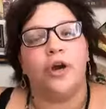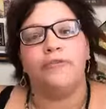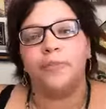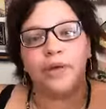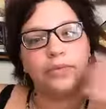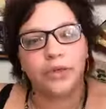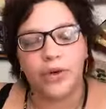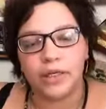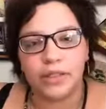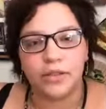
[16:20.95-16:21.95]
Everybody was
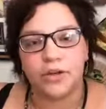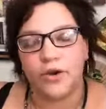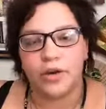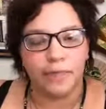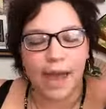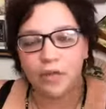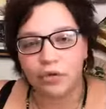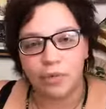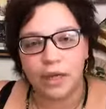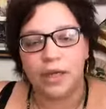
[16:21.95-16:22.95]
going to the
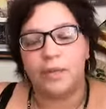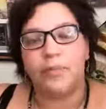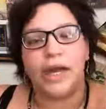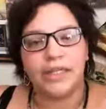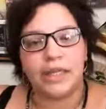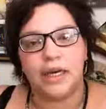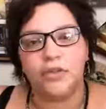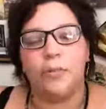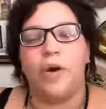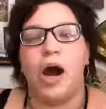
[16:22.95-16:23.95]
bathroom, getting a break, setting
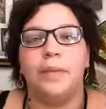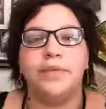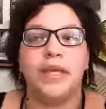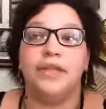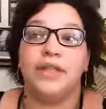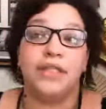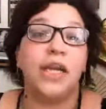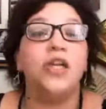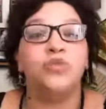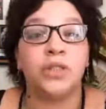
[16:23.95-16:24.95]
their props, and the
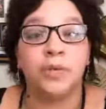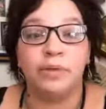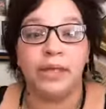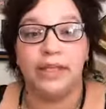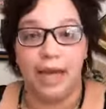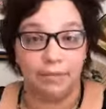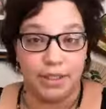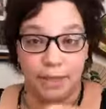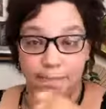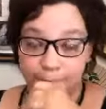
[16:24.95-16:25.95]
stage was completely
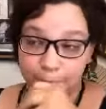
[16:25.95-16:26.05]
empty,